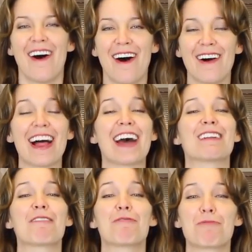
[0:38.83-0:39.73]
all at
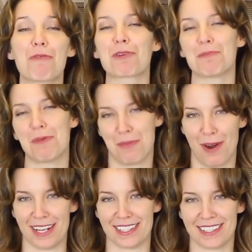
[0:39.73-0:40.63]
an affordable
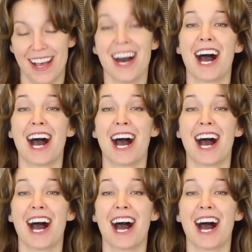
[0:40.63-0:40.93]
price.